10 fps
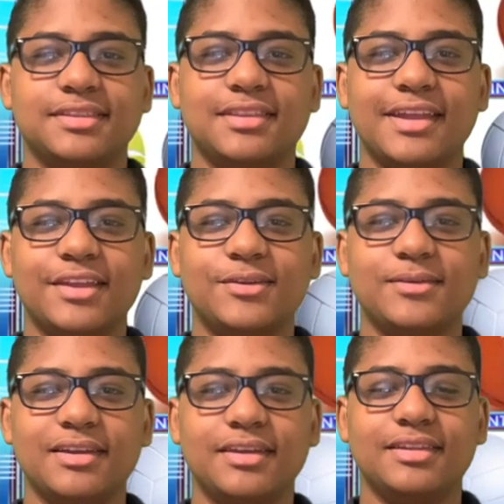Thank you,
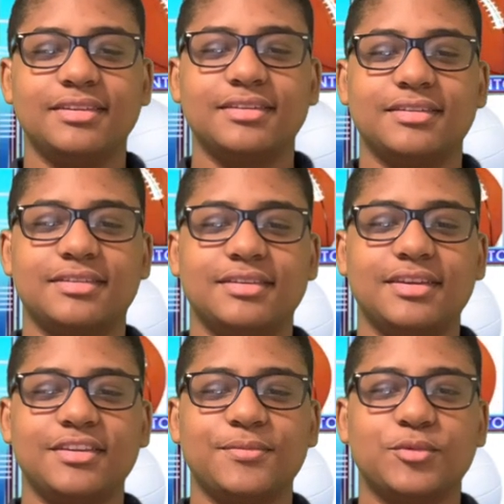Aiden.
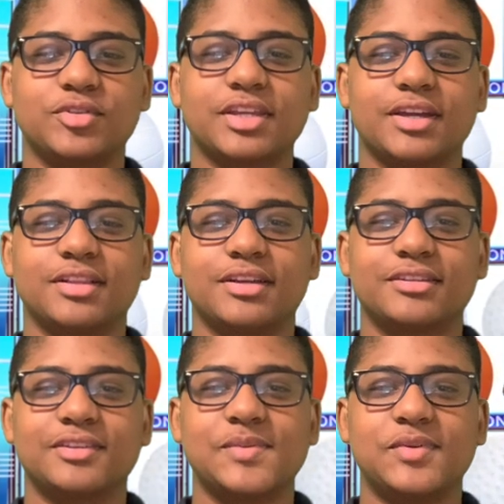Today's sports
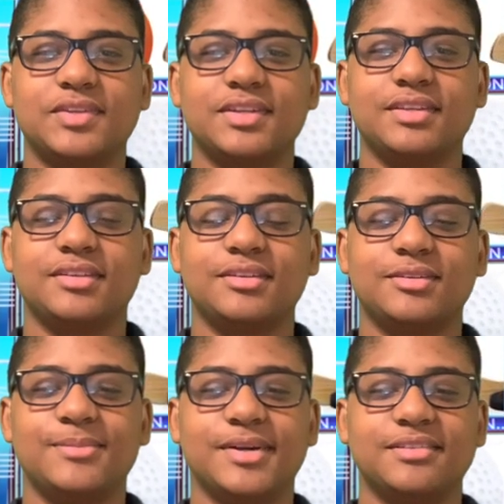highlights are presented to
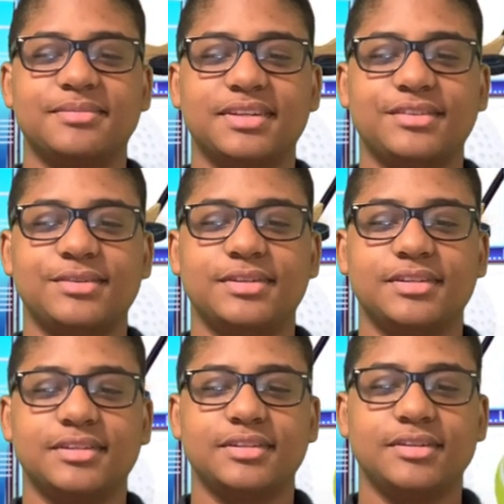you by the
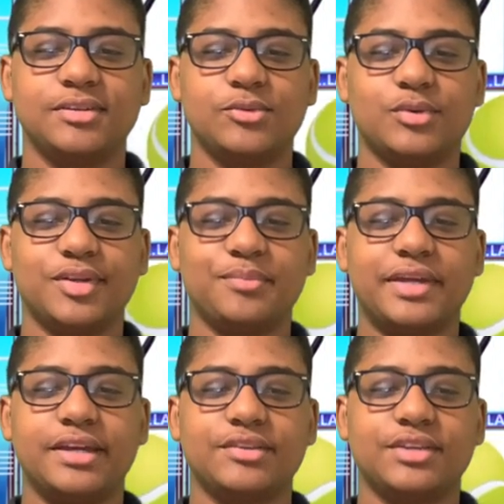Patriots. One
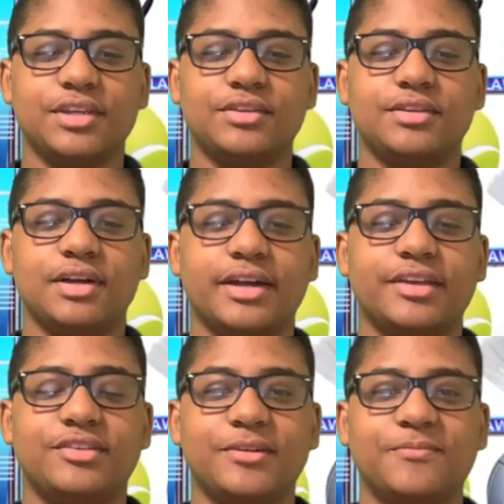man changed the
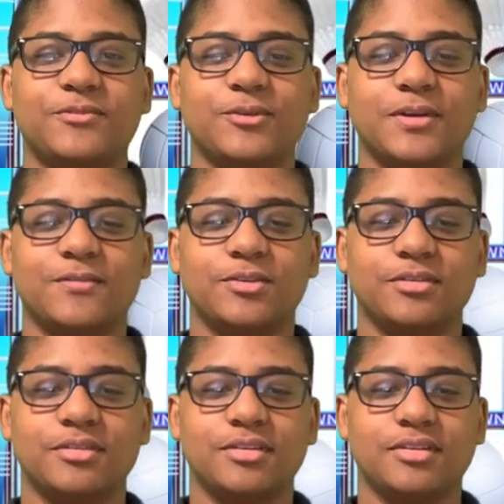high jump forever.
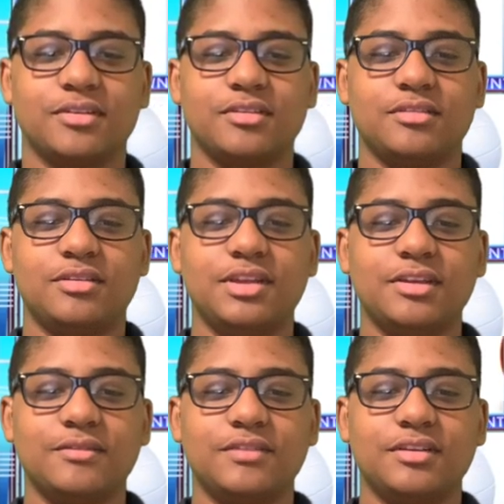The day
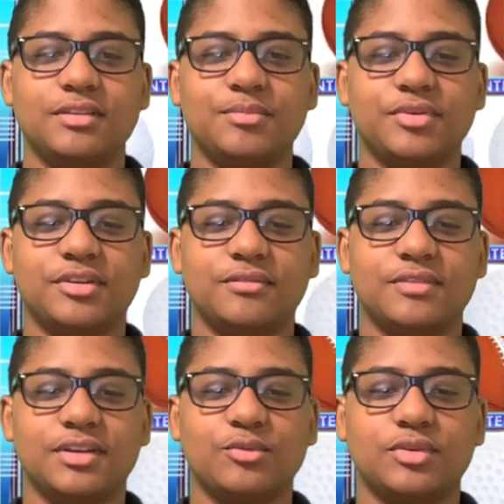of the Olympic
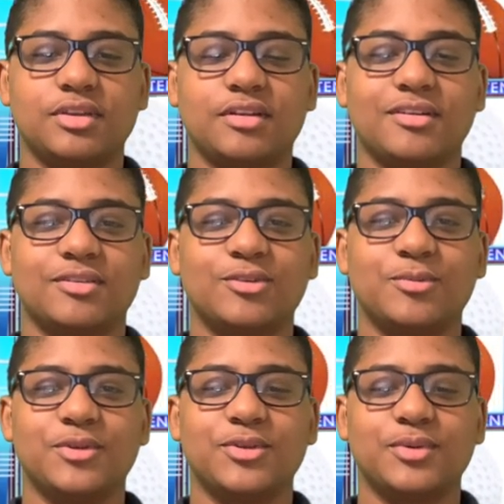event was on
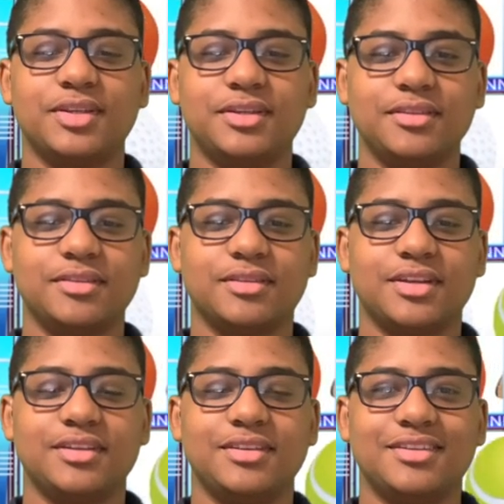October 20th,
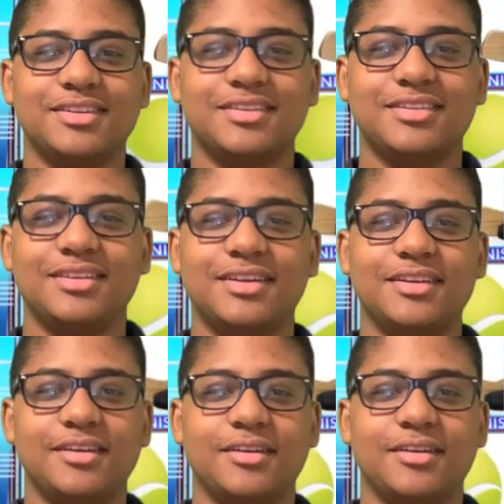1968.